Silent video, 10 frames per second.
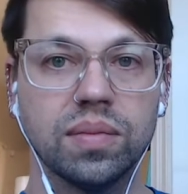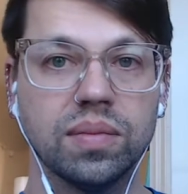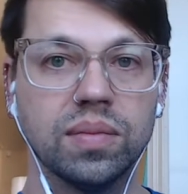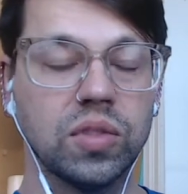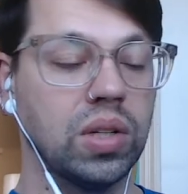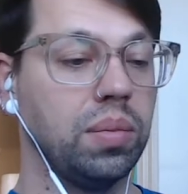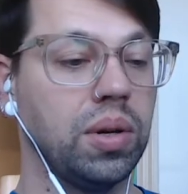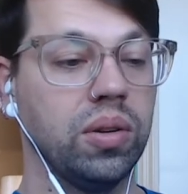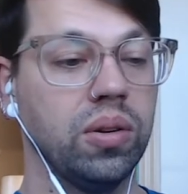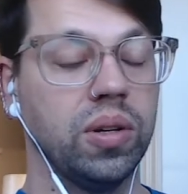Sorry about
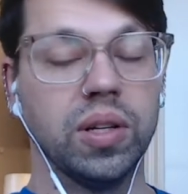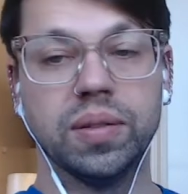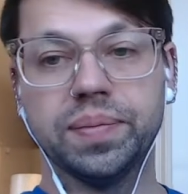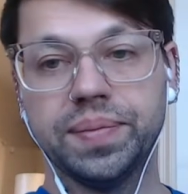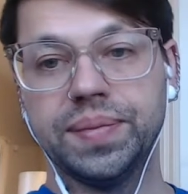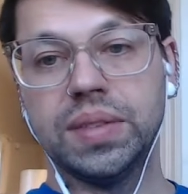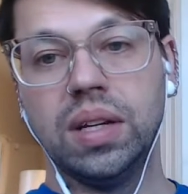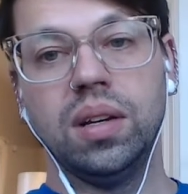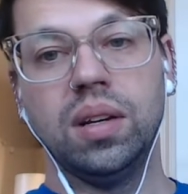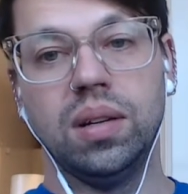yawning.
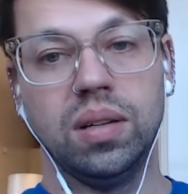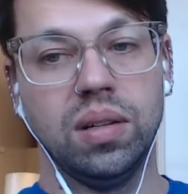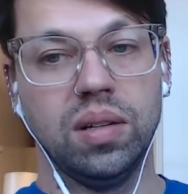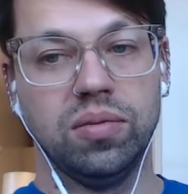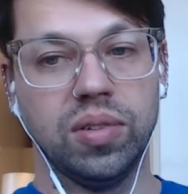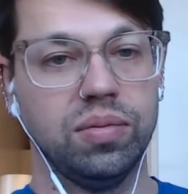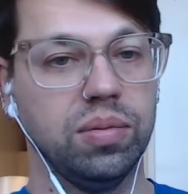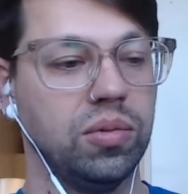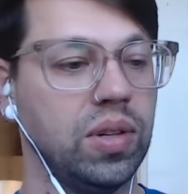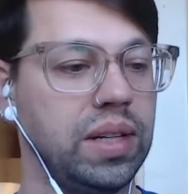A friend from
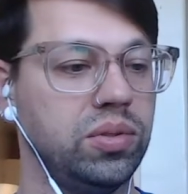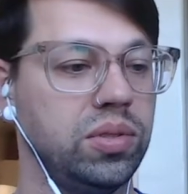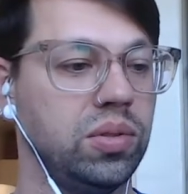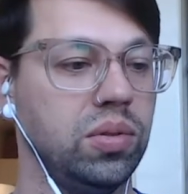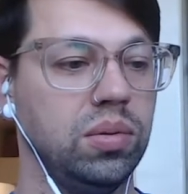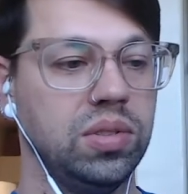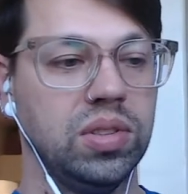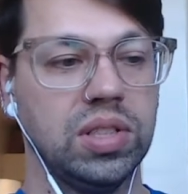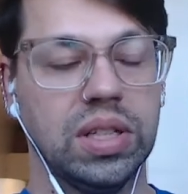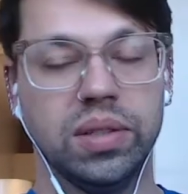graduate school was in
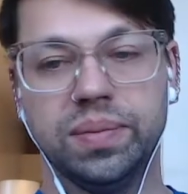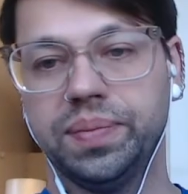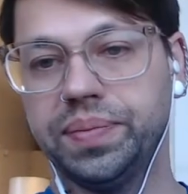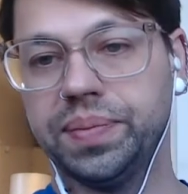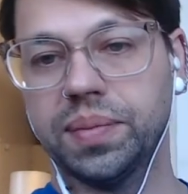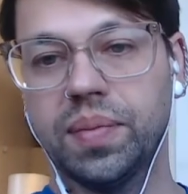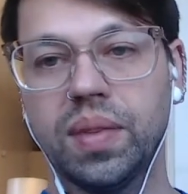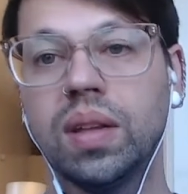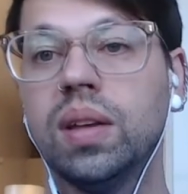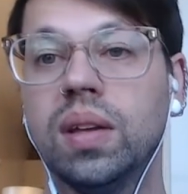town
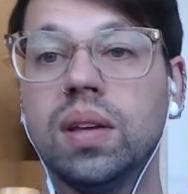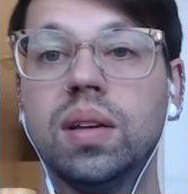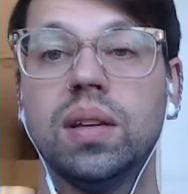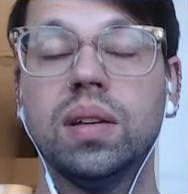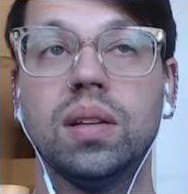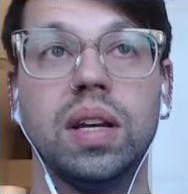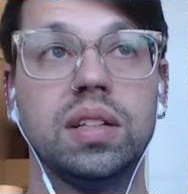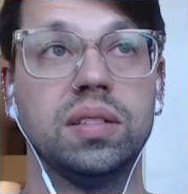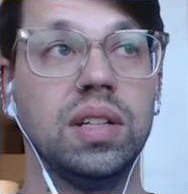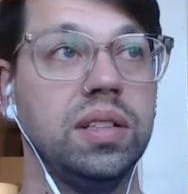last
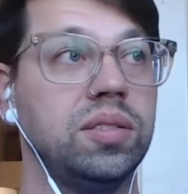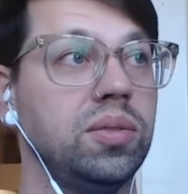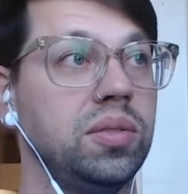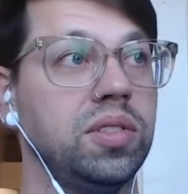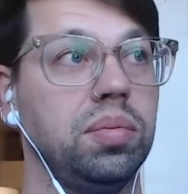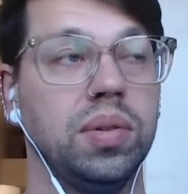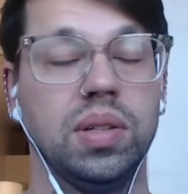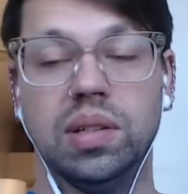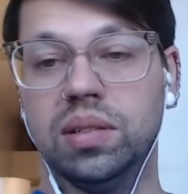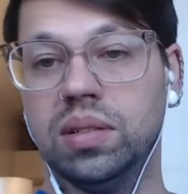night, so I was up a
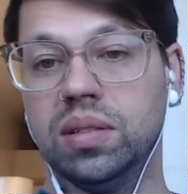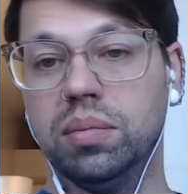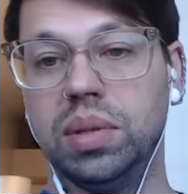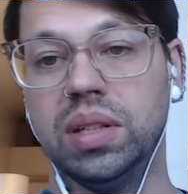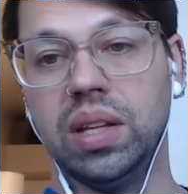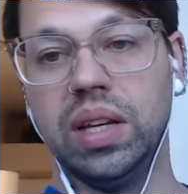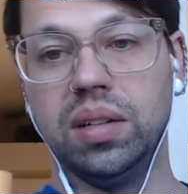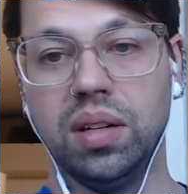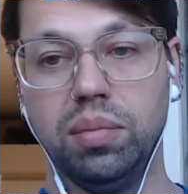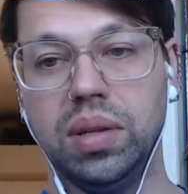bit
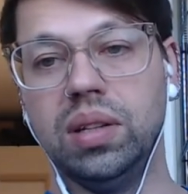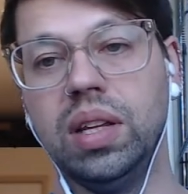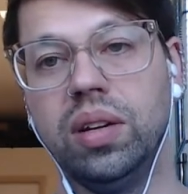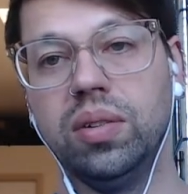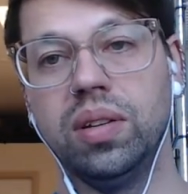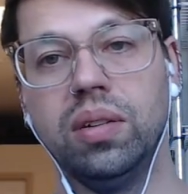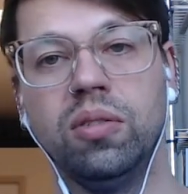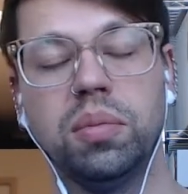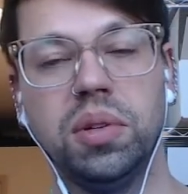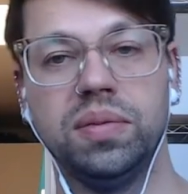later than
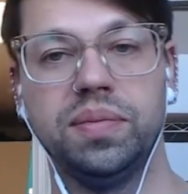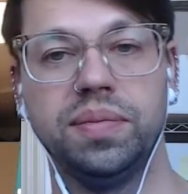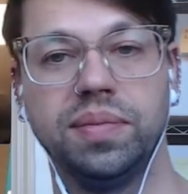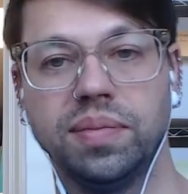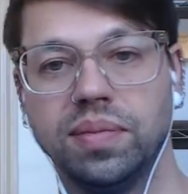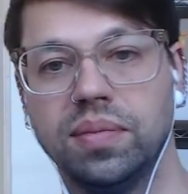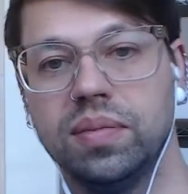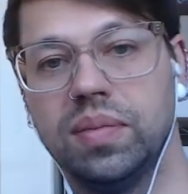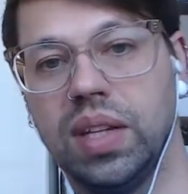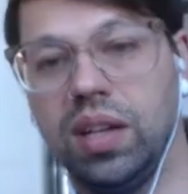normal.
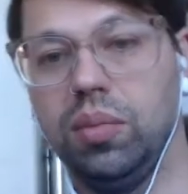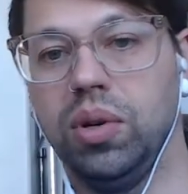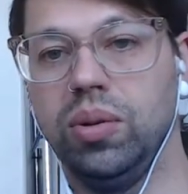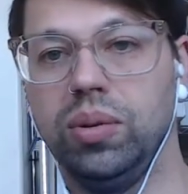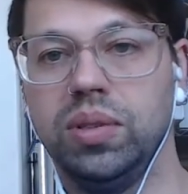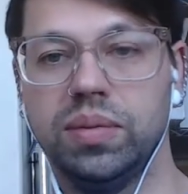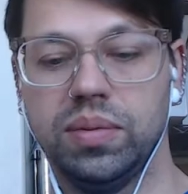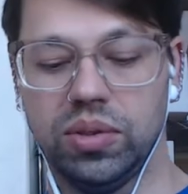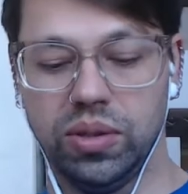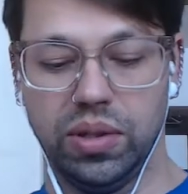And I'm old,
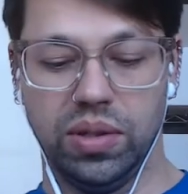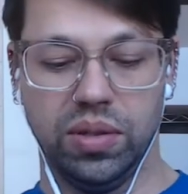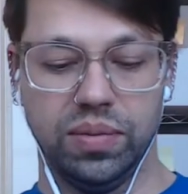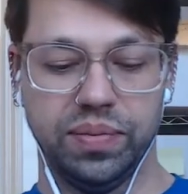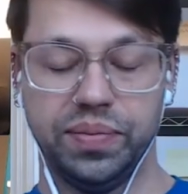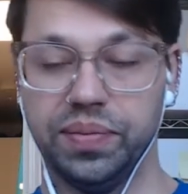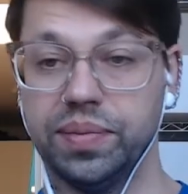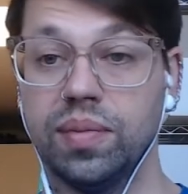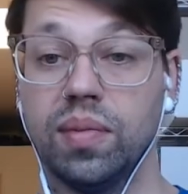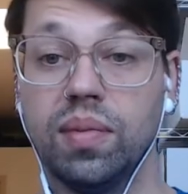so
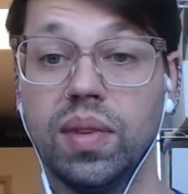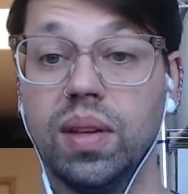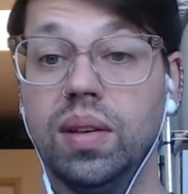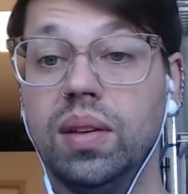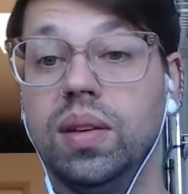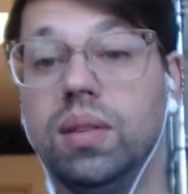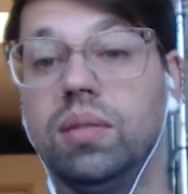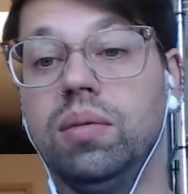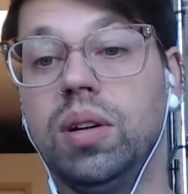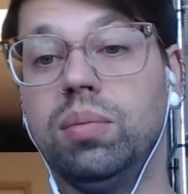when
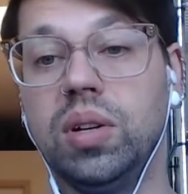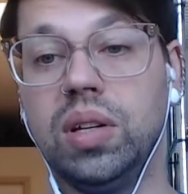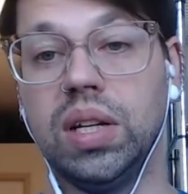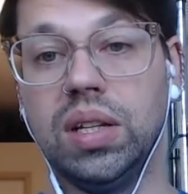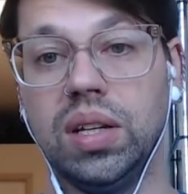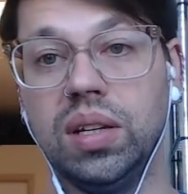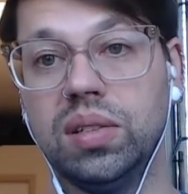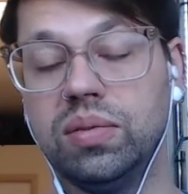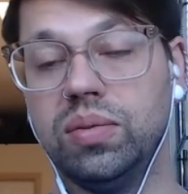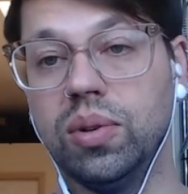I'm running on like
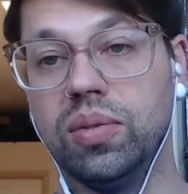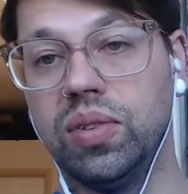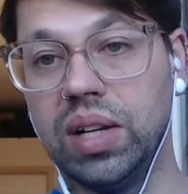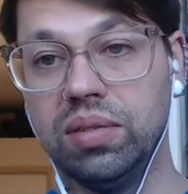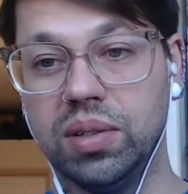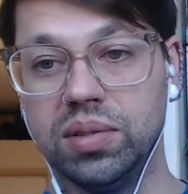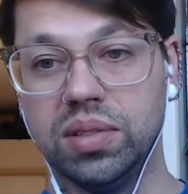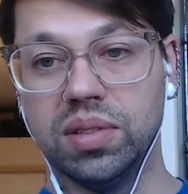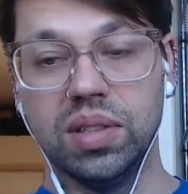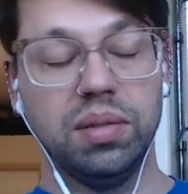4 or 5 hours of
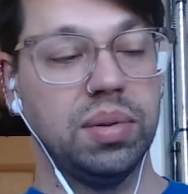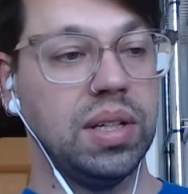sleep, I